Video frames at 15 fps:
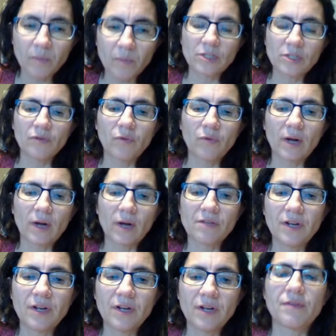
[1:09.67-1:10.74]
once you've watched the
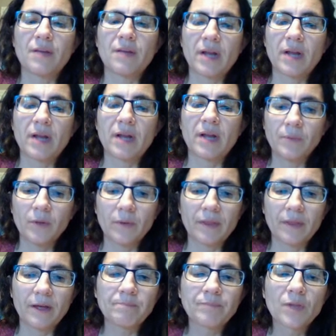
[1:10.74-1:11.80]
video, then I'm going to help you with
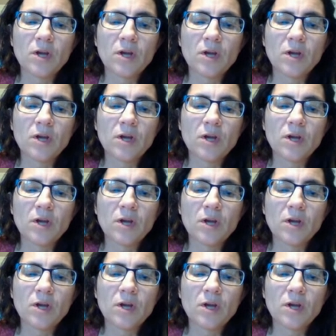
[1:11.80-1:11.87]
it.